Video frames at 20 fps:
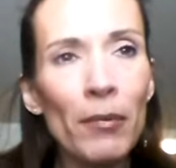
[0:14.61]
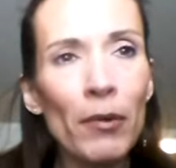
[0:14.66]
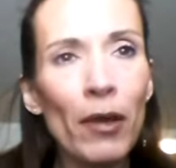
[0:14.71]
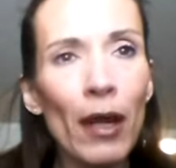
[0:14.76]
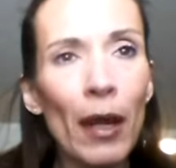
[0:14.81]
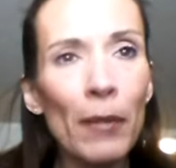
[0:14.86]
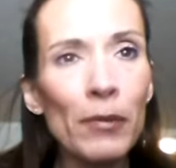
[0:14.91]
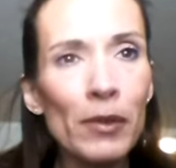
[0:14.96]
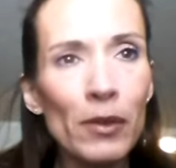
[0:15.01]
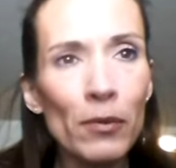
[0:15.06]

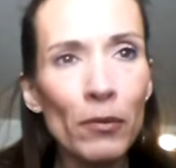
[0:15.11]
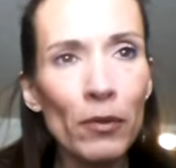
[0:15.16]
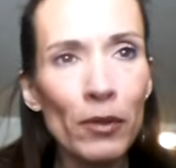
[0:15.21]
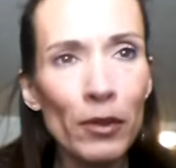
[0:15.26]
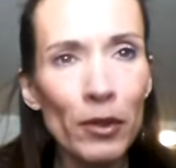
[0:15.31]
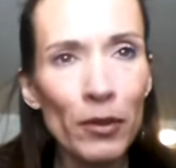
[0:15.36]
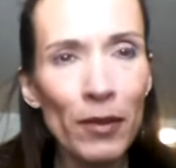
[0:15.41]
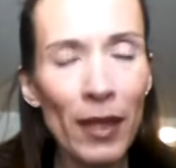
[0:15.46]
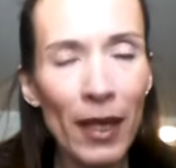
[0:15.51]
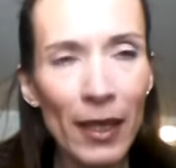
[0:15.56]
Perhaps we'll
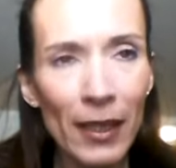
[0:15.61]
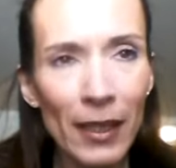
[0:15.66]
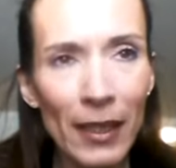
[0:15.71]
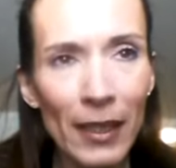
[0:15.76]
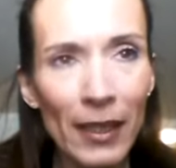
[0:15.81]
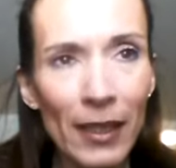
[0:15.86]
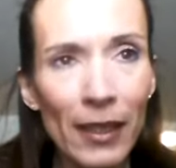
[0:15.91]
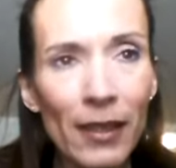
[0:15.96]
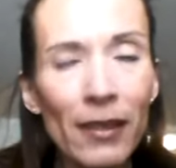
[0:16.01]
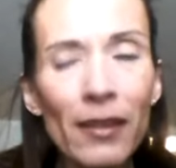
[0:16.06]
do that
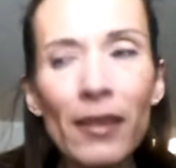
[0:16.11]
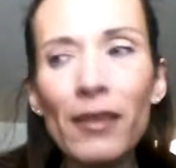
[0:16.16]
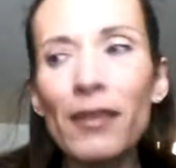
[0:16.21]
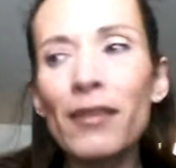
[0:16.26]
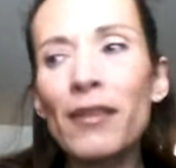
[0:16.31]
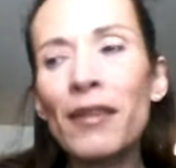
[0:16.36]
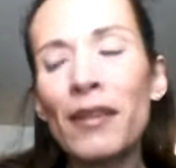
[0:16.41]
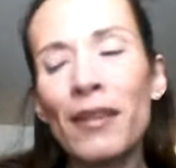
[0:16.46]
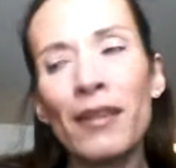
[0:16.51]
again. And